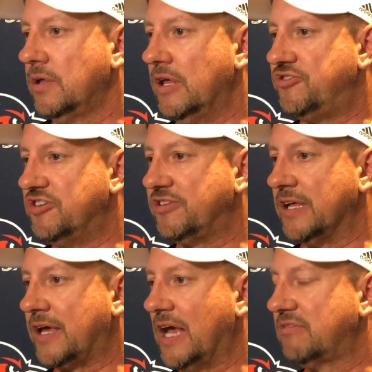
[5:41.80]
it's just in
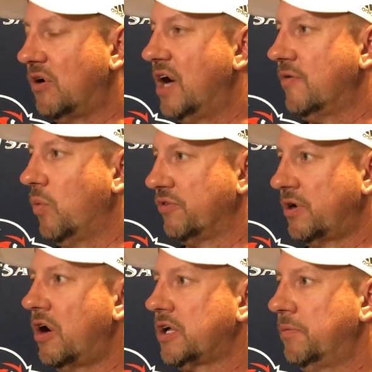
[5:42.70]
case there ever was an
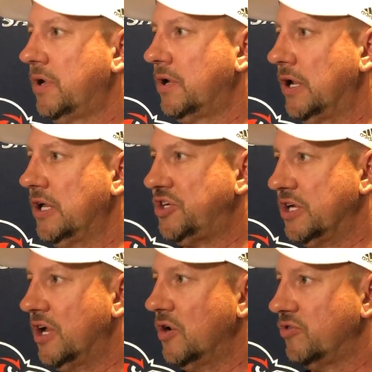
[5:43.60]
argument, at least you
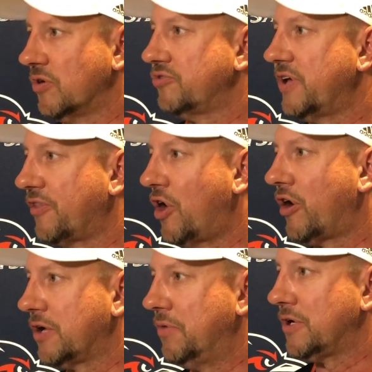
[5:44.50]
know who's going to settle the
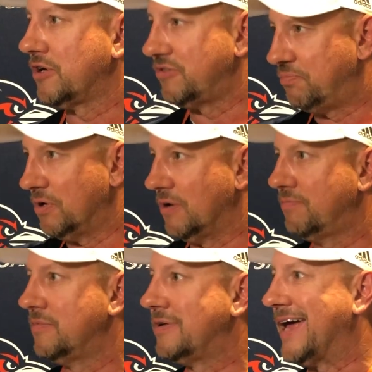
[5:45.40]
argument because you put
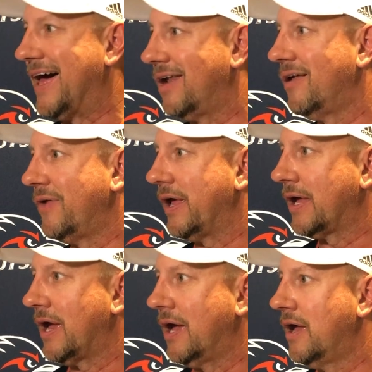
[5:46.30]
a title on that
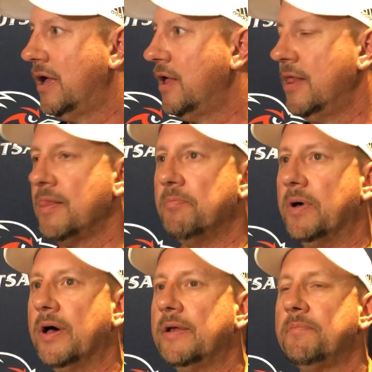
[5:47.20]
guy.
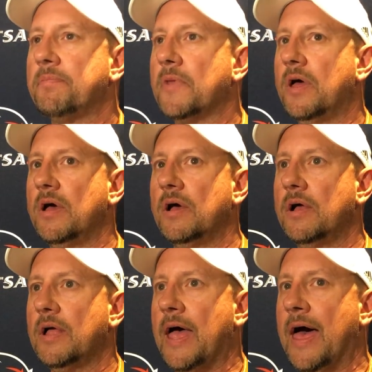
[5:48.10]
But uh,
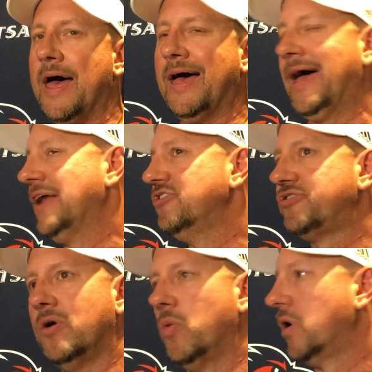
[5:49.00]
I just
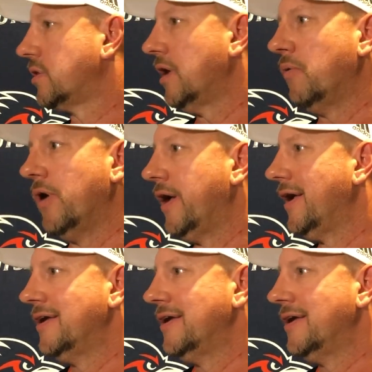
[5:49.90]
don't work that way.